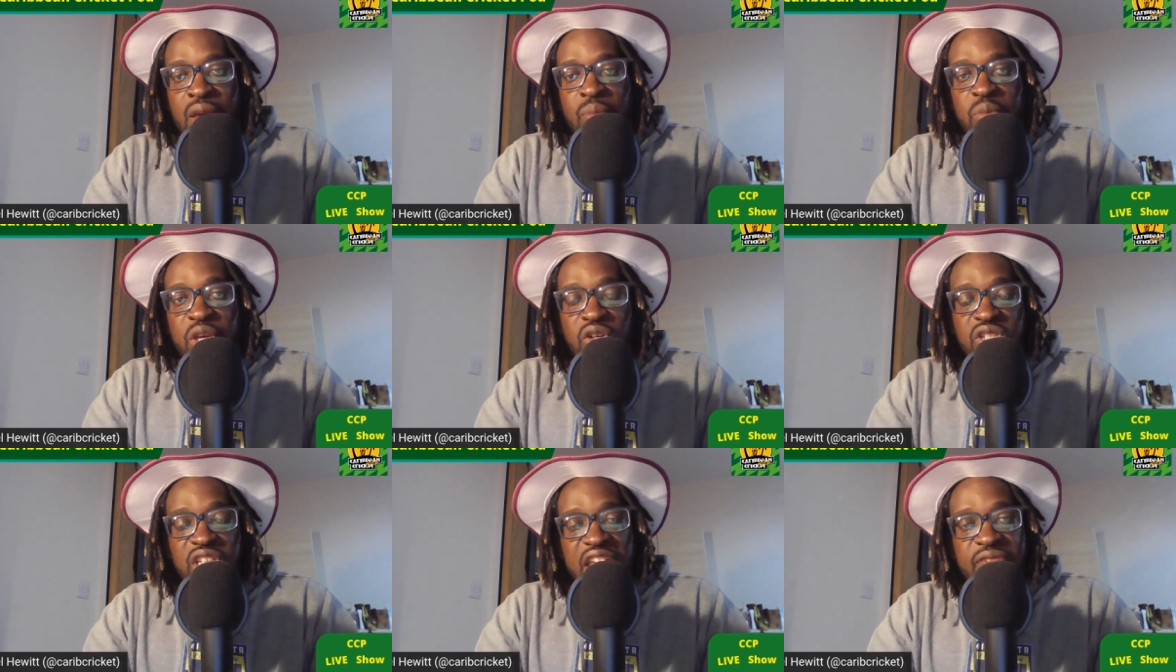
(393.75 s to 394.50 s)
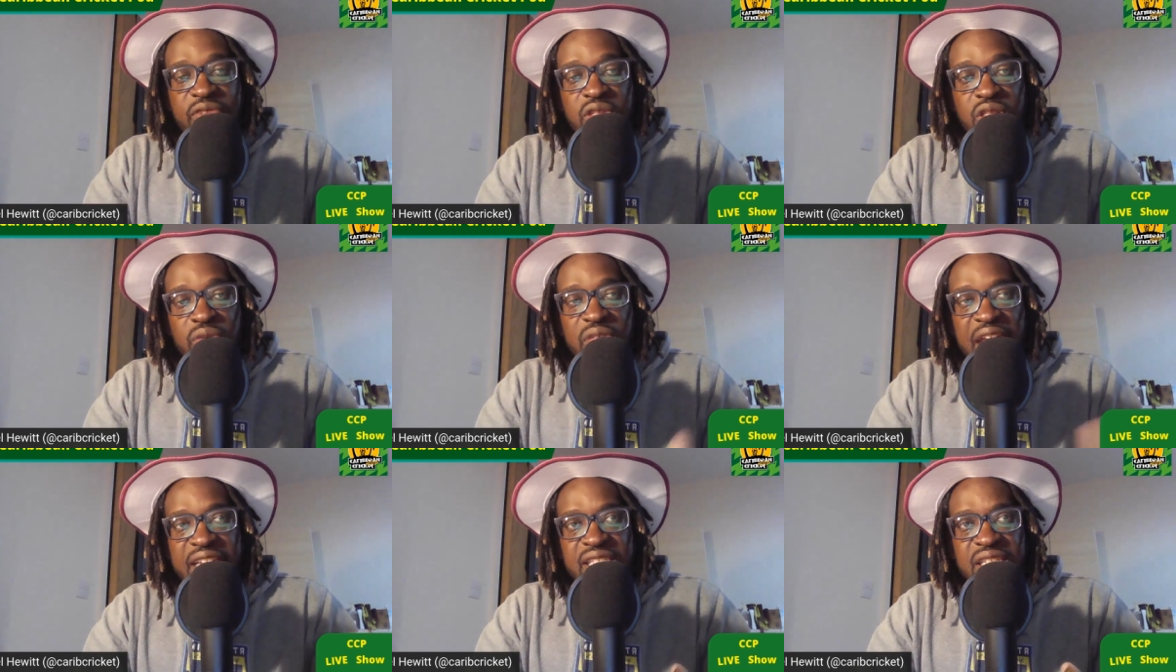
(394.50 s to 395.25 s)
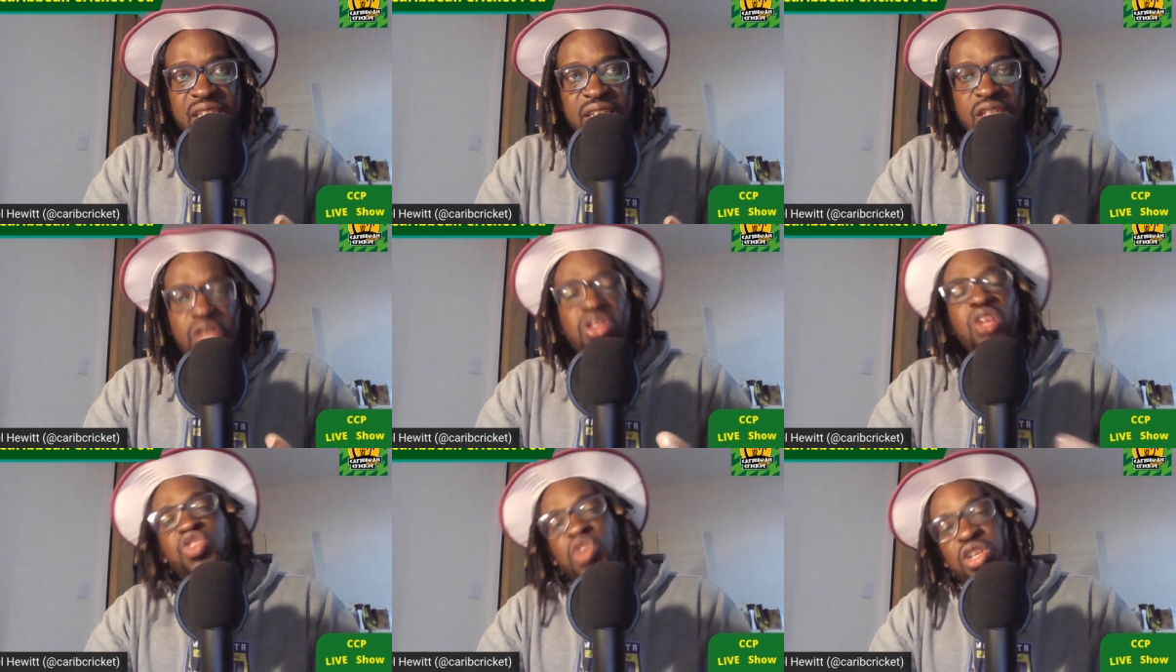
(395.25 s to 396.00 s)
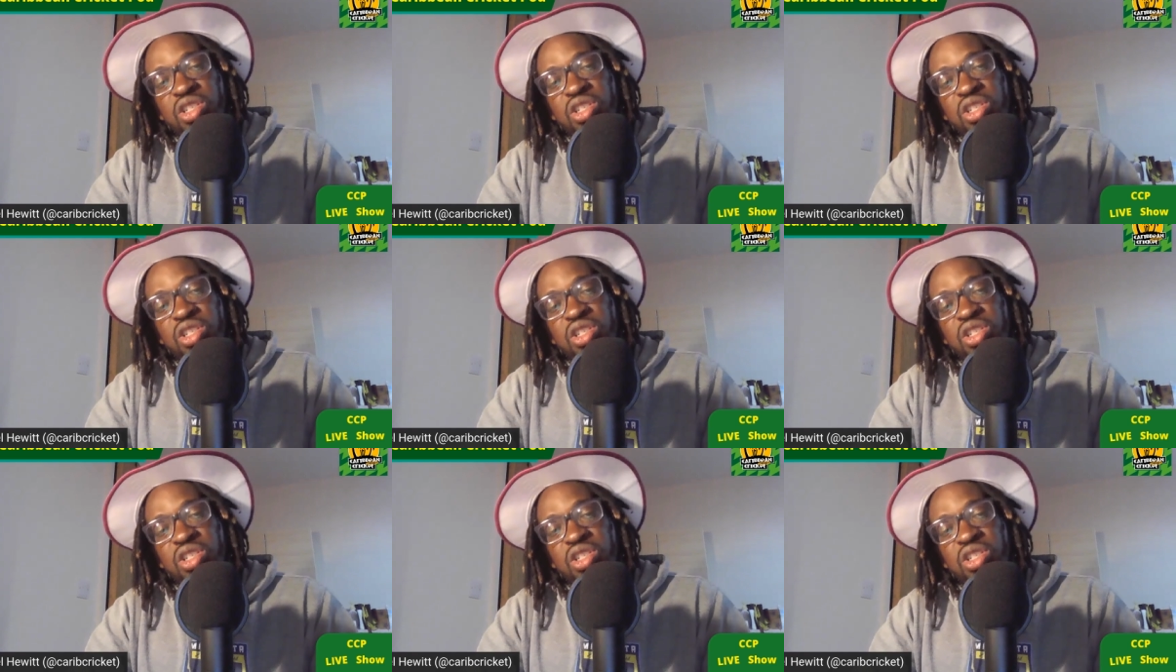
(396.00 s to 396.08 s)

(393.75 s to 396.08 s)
because even though that's the no no sorry